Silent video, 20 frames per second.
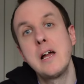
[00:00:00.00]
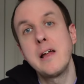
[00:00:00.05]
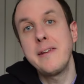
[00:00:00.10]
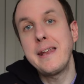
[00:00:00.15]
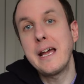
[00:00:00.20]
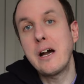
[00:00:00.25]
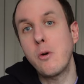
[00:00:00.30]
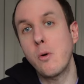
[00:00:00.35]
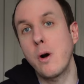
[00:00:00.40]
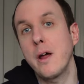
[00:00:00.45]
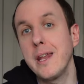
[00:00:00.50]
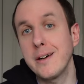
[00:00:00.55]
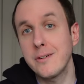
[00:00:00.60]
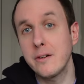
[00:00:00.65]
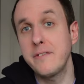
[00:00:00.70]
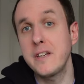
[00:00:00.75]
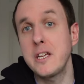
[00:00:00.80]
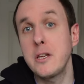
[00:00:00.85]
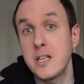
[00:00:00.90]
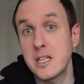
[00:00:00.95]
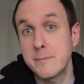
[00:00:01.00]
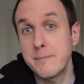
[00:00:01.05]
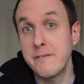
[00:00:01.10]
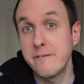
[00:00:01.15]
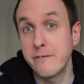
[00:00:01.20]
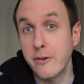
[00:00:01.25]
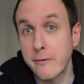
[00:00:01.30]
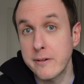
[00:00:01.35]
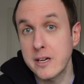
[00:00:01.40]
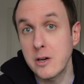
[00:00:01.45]
Now, another thing you need to be
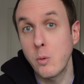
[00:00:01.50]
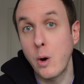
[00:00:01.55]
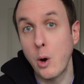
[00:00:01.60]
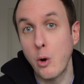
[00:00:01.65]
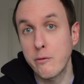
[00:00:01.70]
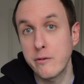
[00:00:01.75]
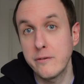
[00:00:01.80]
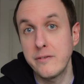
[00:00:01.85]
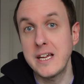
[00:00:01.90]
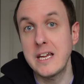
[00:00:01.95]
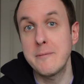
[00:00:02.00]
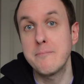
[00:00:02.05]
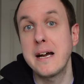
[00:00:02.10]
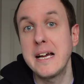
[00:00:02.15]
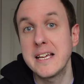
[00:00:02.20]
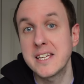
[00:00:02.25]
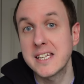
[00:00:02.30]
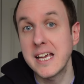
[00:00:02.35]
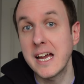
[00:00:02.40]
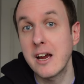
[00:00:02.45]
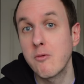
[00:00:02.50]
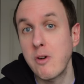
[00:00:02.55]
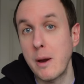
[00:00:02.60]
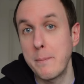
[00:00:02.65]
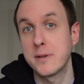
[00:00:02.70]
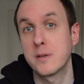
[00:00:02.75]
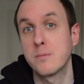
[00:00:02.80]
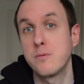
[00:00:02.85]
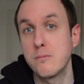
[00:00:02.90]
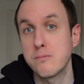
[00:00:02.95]
very aware of with heat mat is get a
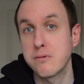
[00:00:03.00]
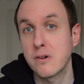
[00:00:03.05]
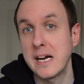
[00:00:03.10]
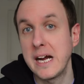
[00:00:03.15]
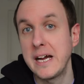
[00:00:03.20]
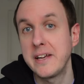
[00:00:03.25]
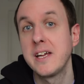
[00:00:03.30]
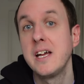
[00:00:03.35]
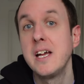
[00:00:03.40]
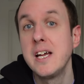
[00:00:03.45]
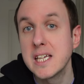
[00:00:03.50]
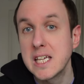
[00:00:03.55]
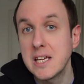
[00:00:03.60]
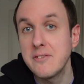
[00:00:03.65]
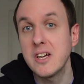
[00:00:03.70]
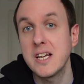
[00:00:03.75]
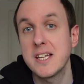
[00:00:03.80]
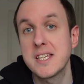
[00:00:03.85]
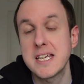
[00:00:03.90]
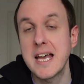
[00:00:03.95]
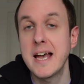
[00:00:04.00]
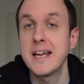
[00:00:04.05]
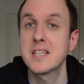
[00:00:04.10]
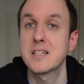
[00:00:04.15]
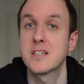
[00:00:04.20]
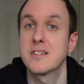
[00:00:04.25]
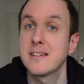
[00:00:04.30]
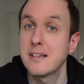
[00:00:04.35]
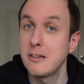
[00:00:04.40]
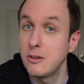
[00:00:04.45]
reputable brand, give it a test,
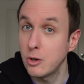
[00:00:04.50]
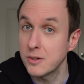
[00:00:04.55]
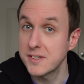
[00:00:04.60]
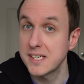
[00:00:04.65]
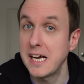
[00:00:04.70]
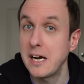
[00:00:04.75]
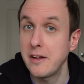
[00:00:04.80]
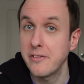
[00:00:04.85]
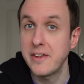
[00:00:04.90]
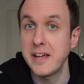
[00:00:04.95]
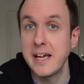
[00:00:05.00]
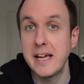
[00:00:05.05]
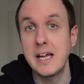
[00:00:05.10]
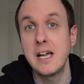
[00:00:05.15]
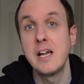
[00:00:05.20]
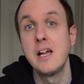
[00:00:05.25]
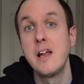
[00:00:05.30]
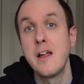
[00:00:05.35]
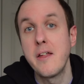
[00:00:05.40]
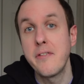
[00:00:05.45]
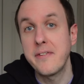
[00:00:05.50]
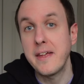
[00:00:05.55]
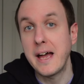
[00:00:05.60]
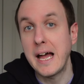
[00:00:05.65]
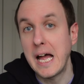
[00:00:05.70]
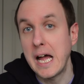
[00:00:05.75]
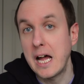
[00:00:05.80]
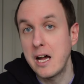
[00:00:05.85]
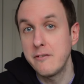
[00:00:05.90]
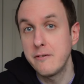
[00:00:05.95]
because there's a lot out there that
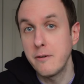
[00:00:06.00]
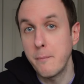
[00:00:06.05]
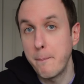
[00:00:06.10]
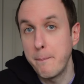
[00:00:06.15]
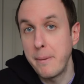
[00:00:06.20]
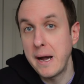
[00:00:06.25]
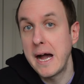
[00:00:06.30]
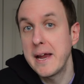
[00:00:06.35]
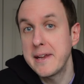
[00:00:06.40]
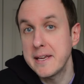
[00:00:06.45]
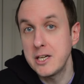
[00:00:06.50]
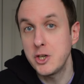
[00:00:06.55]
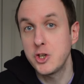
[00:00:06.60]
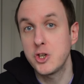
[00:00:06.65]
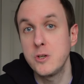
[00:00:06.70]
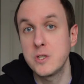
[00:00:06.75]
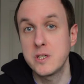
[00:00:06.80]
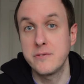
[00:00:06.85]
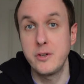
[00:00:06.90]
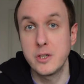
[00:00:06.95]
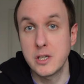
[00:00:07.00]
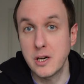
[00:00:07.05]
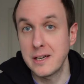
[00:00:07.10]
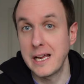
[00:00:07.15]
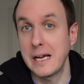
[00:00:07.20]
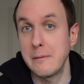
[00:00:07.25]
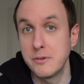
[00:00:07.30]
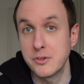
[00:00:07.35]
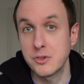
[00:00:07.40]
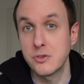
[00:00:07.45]
have bad issues. If you go on
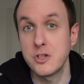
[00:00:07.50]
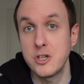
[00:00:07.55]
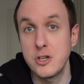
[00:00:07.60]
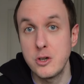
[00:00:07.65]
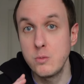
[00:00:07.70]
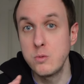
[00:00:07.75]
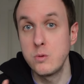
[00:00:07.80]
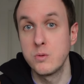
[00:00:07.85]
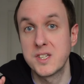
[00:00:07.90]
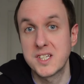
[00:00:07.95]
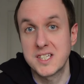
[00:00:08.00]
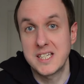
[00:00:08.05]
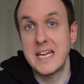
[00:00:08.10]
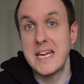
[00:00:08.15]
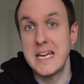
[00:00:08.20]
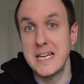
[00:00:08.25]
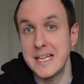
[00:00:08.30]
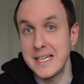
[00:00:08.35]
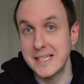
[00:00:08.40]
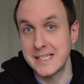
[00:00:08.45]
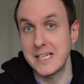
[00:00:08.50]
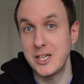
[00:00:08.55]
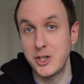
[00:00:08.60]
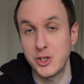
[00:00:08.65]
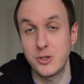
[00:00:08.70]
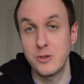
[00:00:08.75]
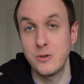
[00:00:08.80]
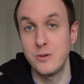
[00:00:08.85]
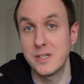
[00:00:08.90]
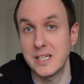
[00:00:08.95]
Amazon, you will see these
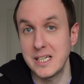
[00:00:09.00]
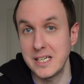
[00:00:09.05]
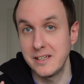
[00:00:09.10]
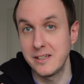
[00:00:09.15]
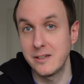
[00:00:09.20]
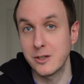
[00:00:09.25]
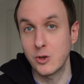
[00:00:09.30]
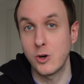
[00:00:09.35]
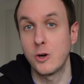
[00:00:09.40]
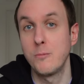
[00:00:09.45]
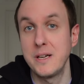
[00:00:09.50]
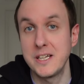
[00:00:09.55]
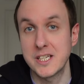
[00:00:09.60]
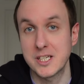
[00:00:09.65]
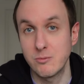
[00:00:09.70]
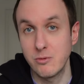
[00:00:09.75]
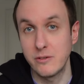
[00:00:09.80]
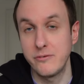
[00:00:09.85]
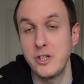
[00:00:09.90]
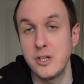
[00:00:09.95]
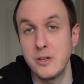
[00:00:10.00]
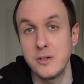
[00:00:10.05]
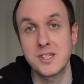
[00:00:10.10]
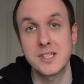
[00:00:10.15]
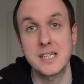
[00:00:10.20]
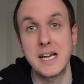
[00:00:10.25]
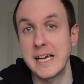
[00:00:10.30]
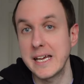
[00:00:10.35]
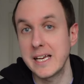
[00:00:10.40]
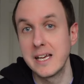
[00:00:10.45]
issues in the comments and reviews
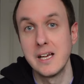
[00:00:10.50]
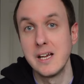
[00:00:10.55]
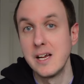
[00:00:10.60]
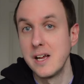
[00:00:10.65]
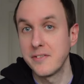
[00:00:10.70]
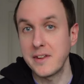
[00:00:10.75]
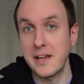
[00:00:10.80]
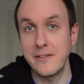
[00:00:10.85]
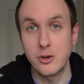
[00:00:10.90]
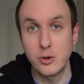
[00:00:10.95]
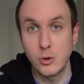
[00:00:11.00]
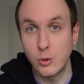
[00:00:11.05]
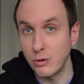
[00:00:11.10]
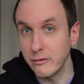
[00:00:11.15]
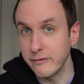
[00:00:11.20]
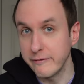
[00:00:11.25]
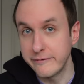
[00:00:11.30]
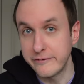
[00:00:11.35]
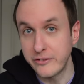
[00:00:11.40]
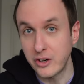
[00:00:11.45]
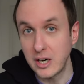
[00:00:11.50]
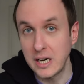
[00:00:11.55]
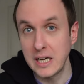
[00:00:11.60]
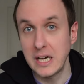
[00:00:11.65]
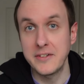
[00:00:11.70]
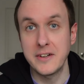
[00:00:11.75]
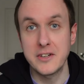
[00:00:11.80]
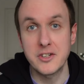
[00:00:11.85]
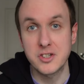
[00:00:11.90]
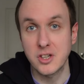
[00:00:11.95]
saying they've caught on
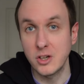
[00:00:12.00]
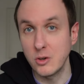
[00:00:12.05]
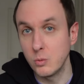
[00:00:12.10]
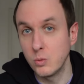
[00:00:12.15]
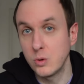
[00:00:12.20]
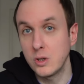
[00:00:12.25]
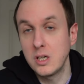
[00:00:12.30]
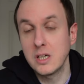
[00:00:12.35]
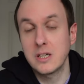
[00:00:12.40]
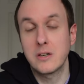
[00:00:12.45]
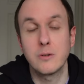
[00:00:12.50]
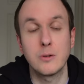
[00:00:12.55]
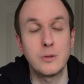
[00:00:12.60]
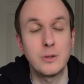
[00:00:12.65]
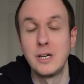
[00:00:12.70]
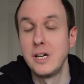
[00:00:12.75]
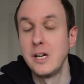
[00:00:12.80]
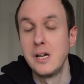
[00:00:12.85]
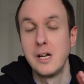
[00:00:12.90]
fire, they just don't work, or